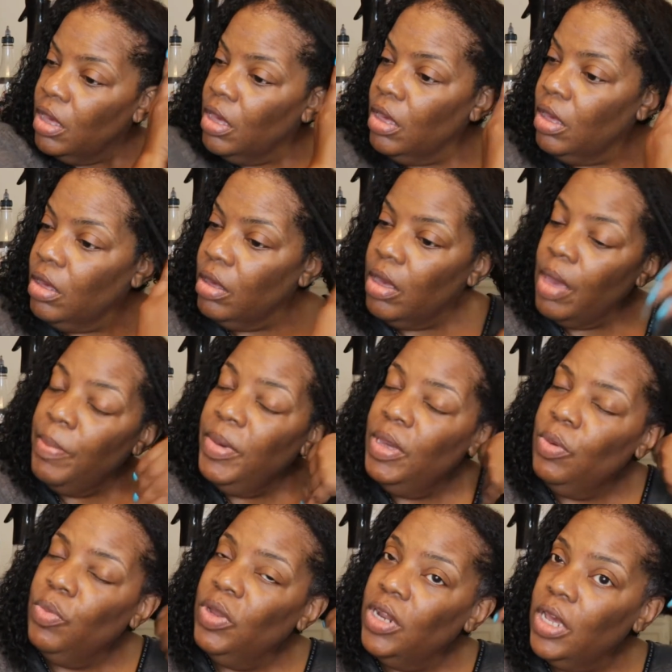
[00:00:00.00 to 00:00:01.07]
Uh, I
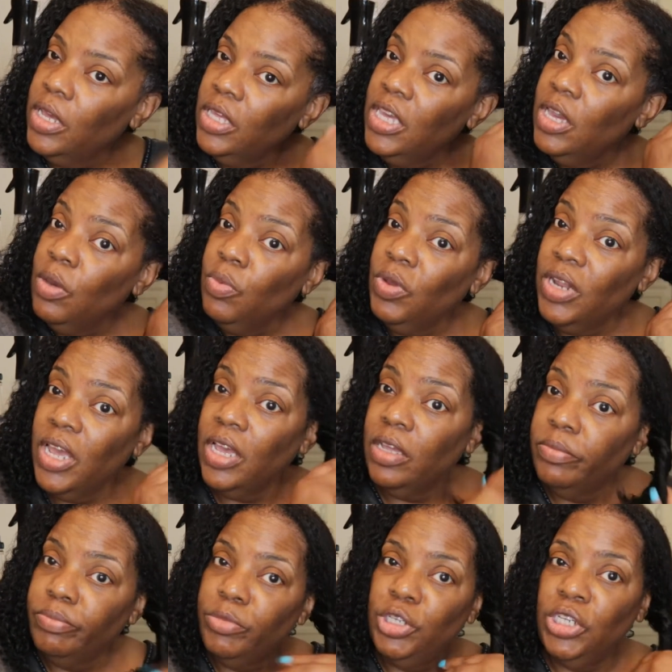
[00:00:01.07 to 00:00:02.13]
mean, when I, yeah, when
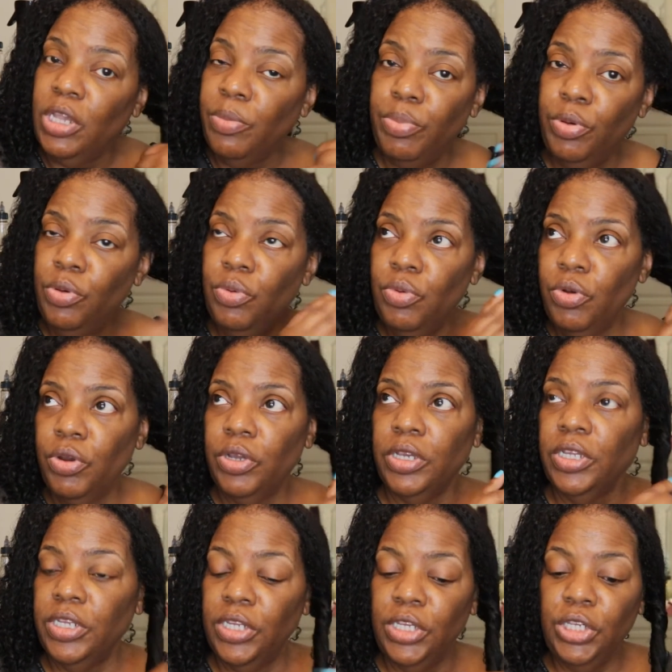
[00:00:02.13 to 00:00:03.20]
I shampoo or
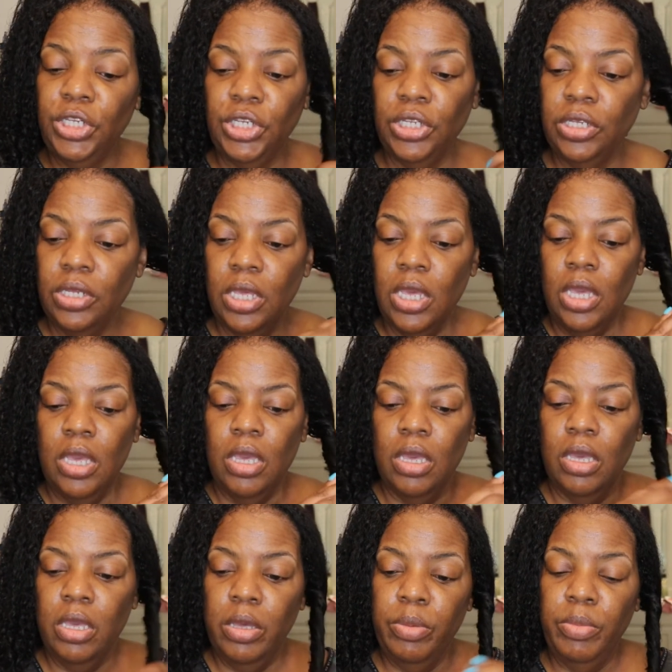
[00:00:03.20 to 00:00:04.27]
condition.
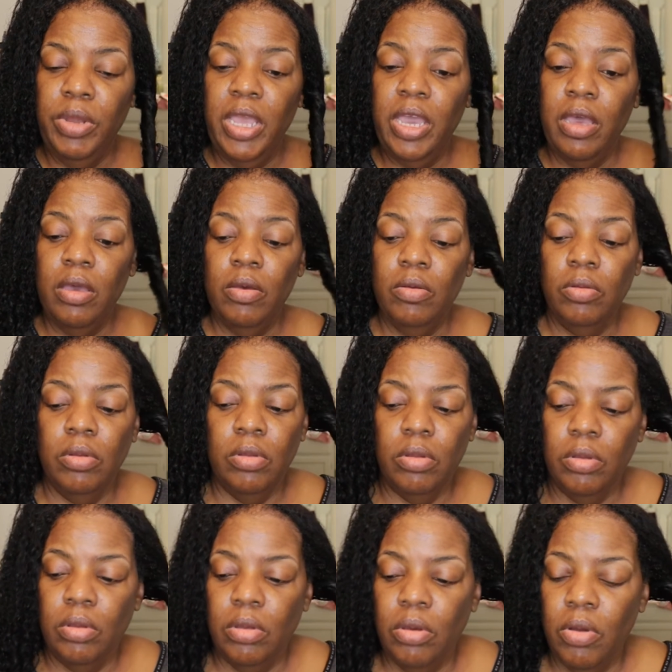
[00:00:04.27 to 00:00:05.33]
Um, now,
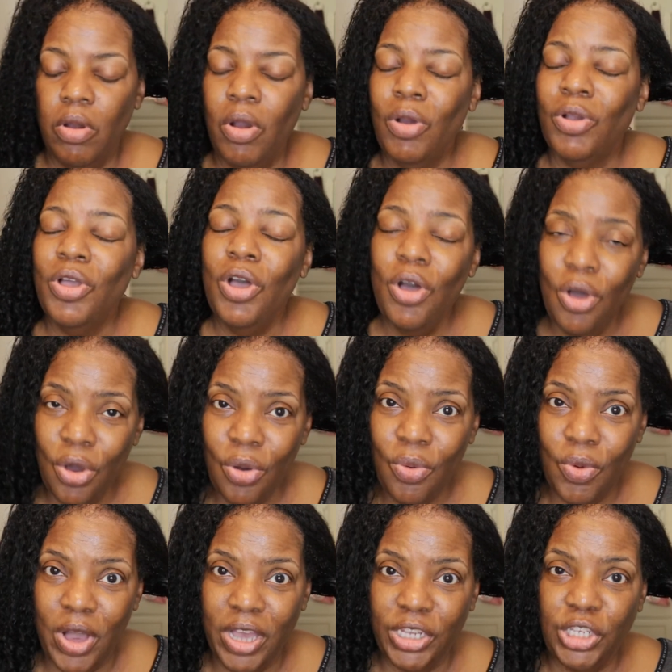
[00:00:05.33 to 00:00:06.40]
I'll
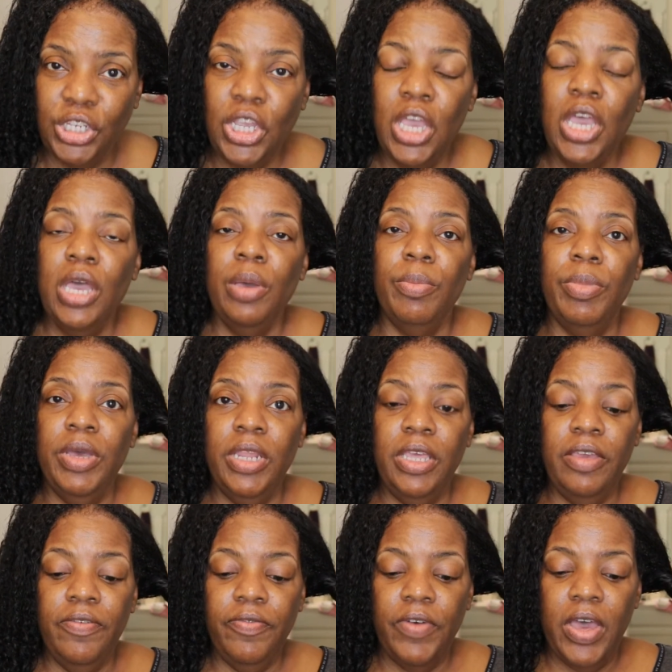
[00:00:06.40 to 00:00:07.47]
co-wash.
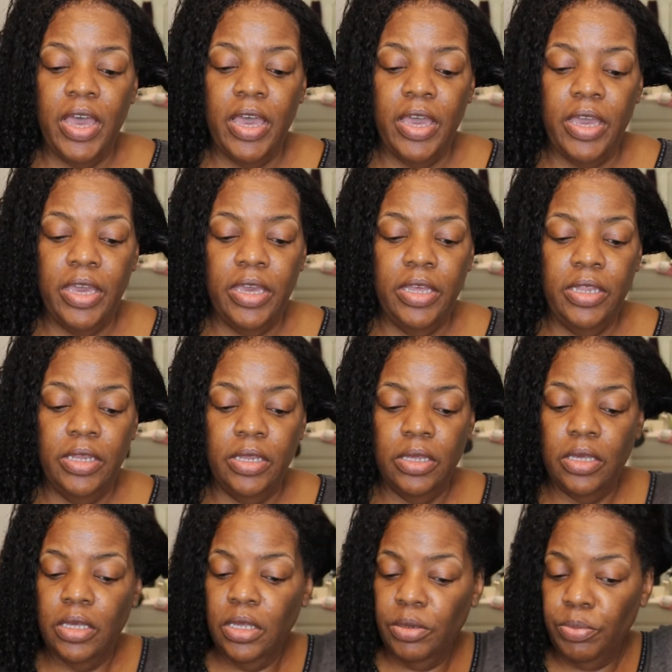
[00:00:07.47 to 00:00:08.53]
But if I
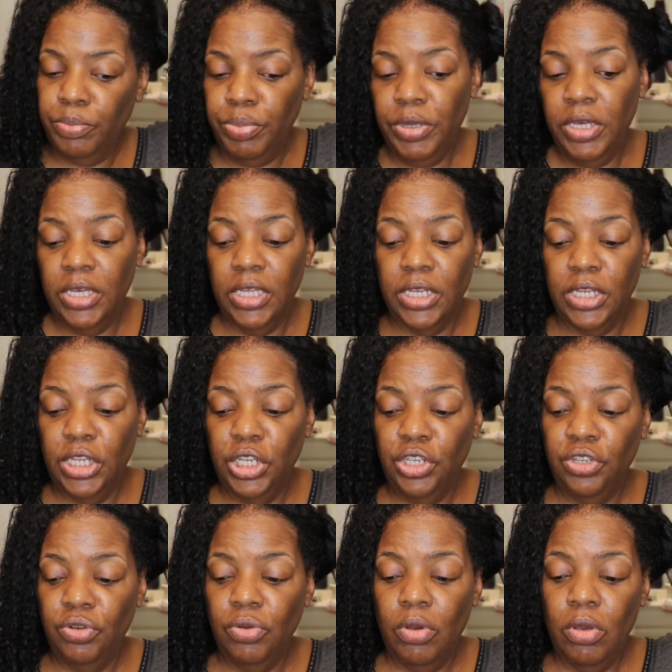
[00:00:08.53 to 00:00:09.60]
con put
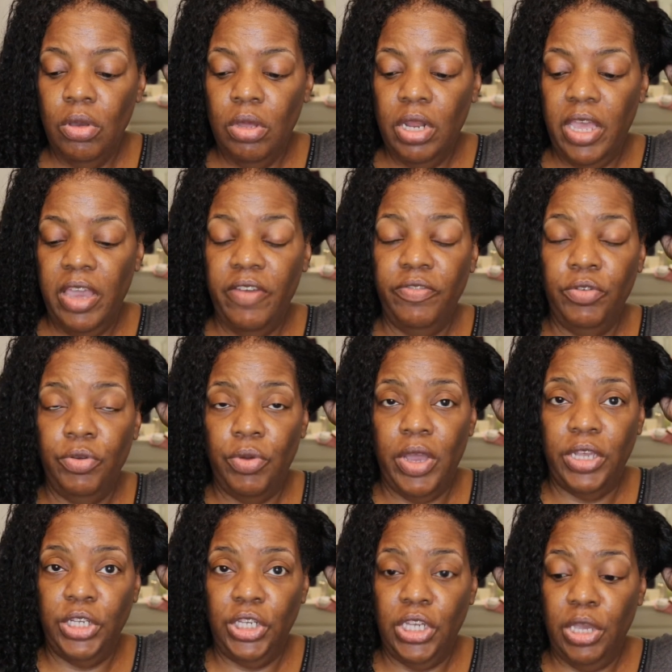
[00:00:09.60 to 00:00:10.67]
conditioner on after
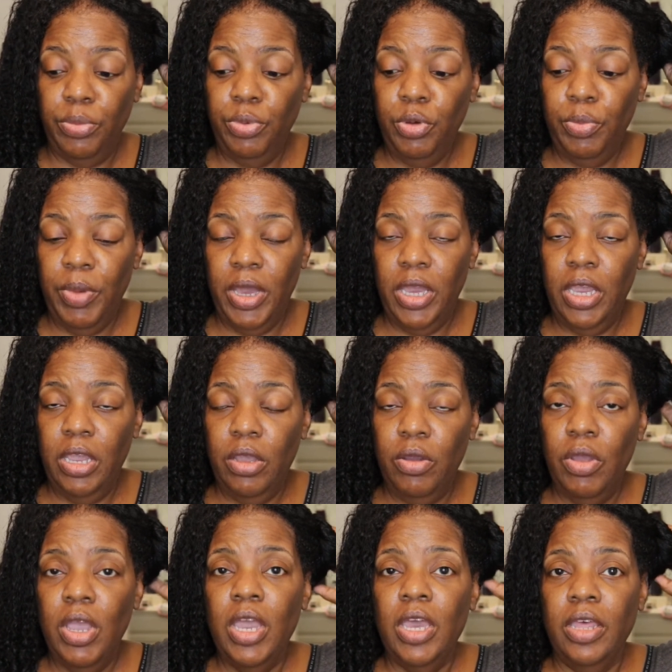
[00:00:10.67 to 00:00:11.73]
I shampoo my
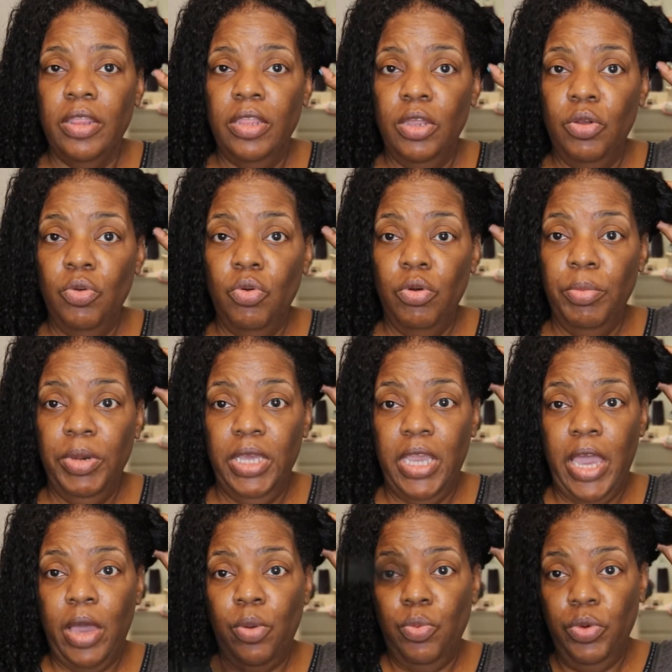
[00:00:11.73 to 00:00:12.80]
hair, then
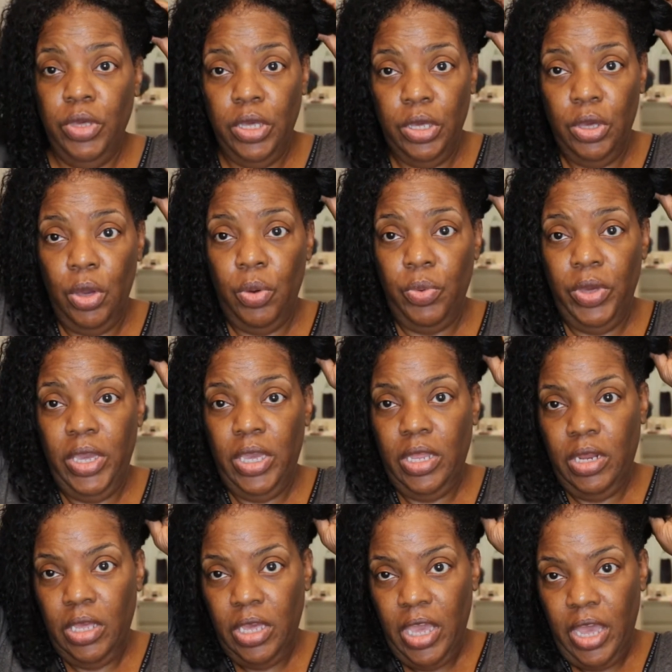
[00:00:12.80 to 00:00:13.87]
normally I would go
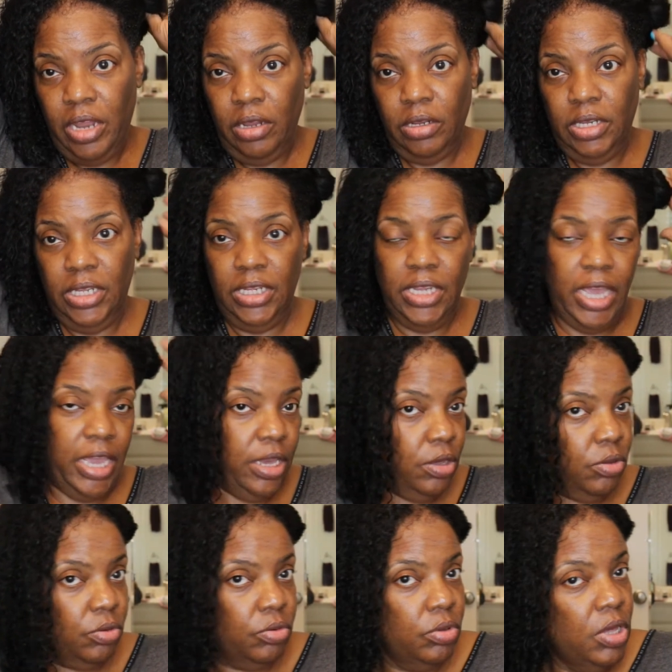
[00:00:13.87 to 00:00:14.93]
in and kind of
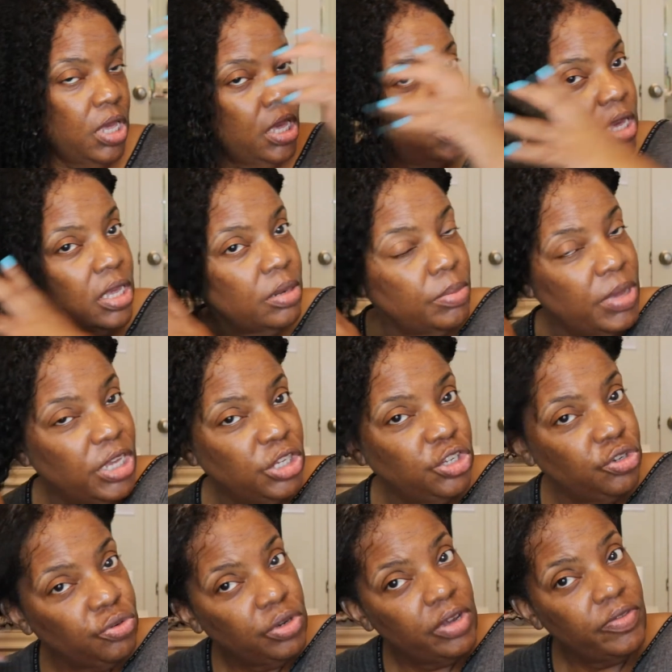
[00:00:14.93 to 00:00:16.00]
detangle and make
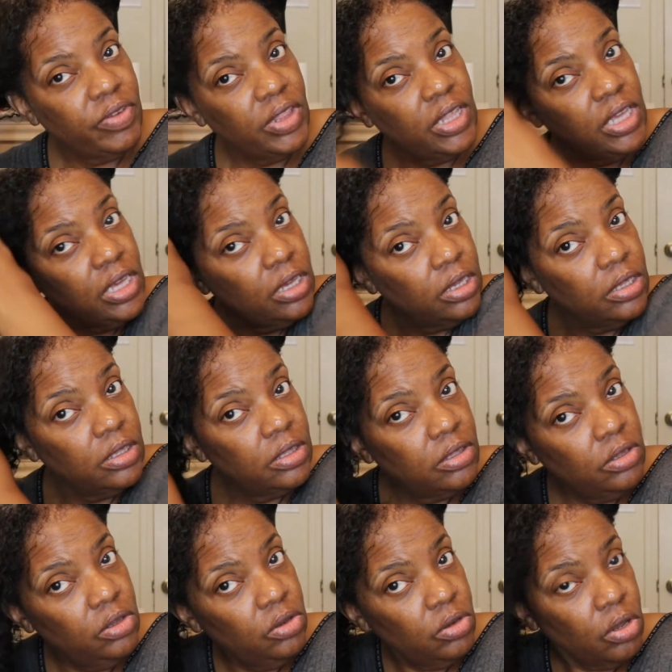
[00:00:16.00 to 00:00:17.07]
sure everything
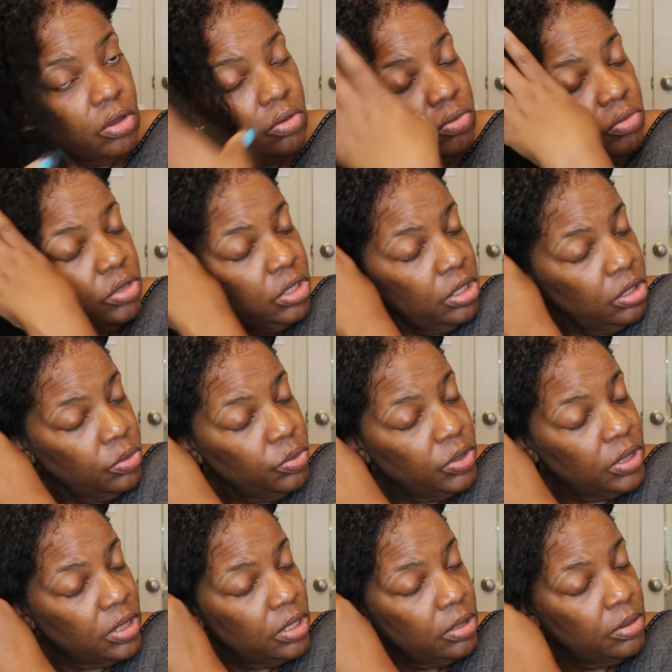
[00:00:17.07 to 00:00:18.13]
is, you know, good
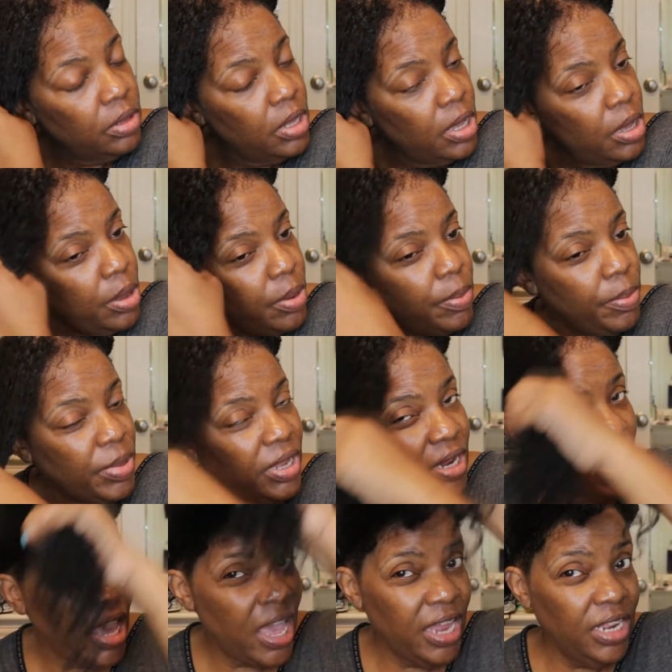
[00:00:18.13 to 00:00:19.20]
with it.
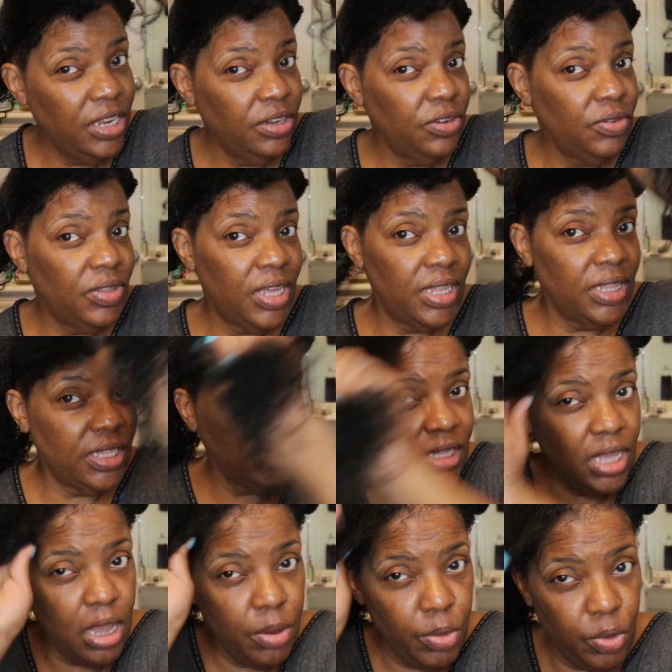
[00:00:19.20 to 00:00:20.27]
But I didn't do that this
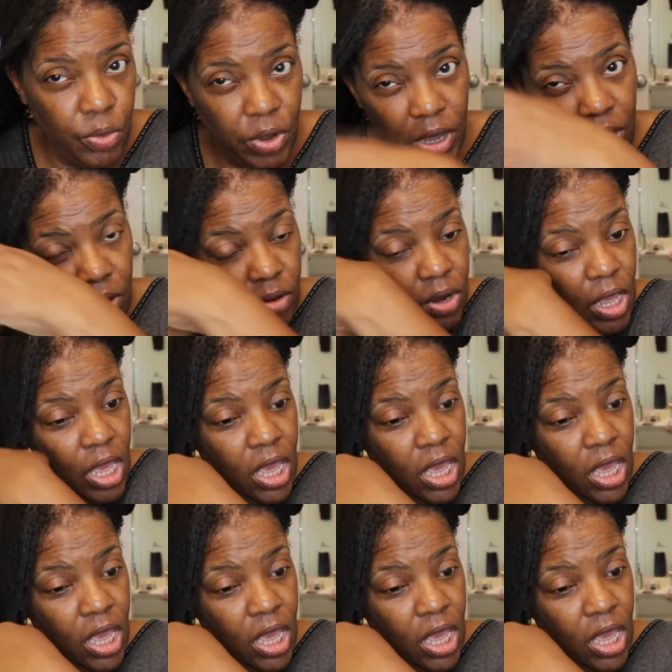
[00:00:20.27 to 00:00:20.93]
time around.